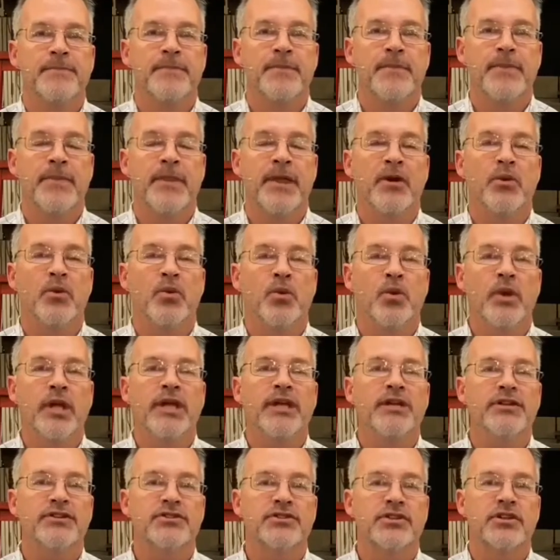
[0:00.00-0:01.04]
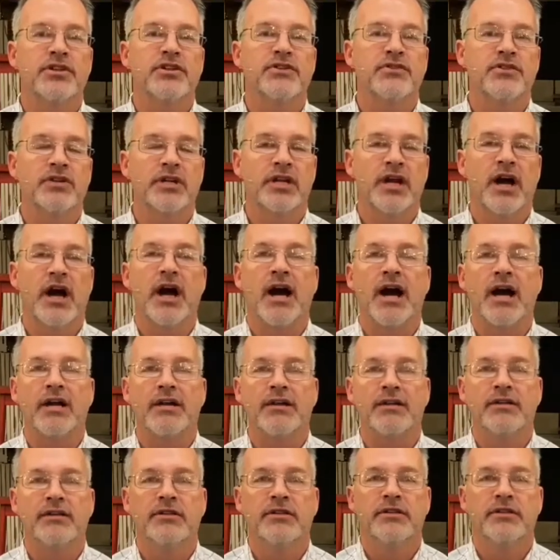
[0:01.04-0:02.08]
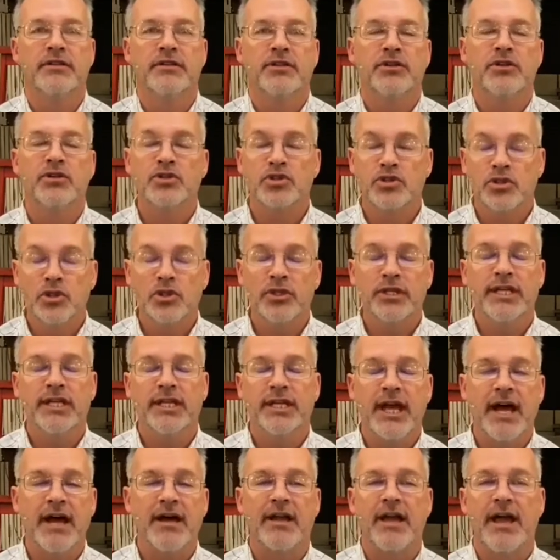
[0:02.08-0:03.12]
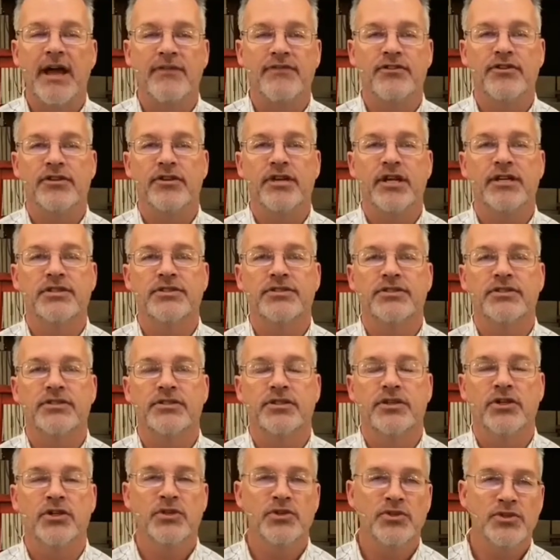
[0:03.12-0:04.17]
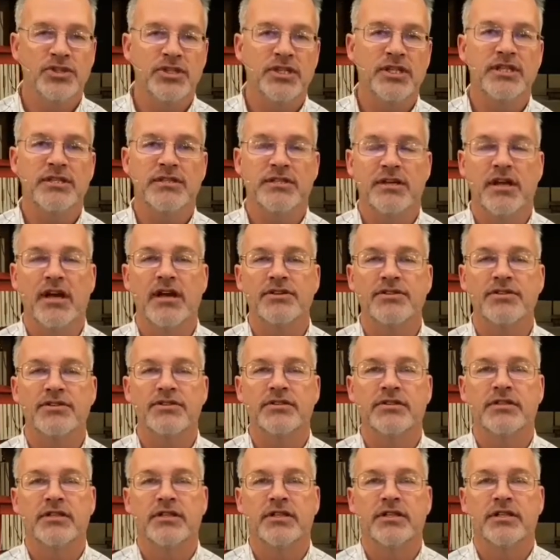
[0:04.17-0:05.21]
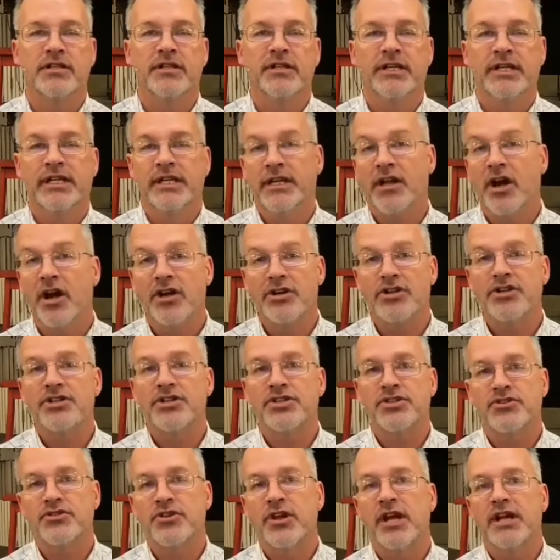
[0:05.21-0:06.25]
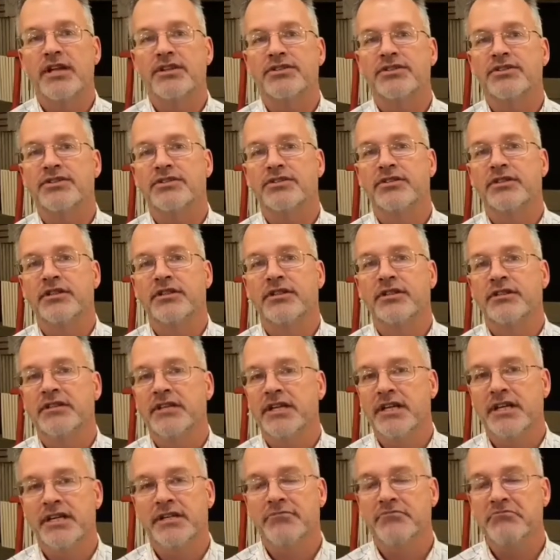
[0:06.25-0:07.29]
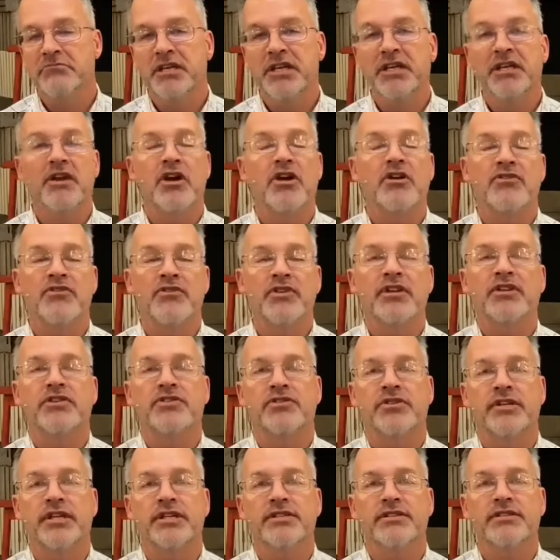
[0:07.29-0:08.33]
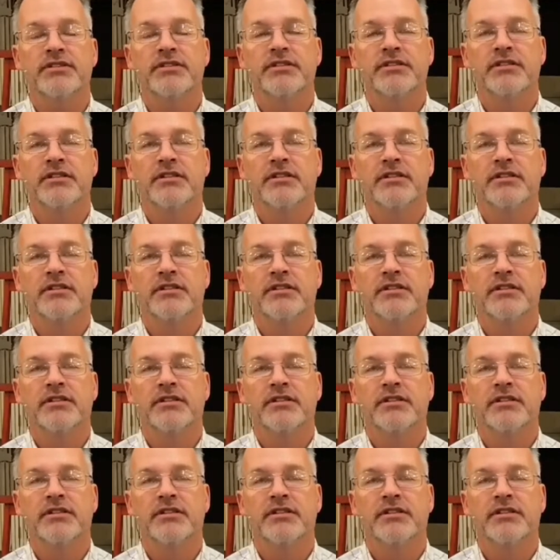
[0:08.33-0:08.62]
That we serve a God who's looking out after us, who sees us in our distress and in our victories.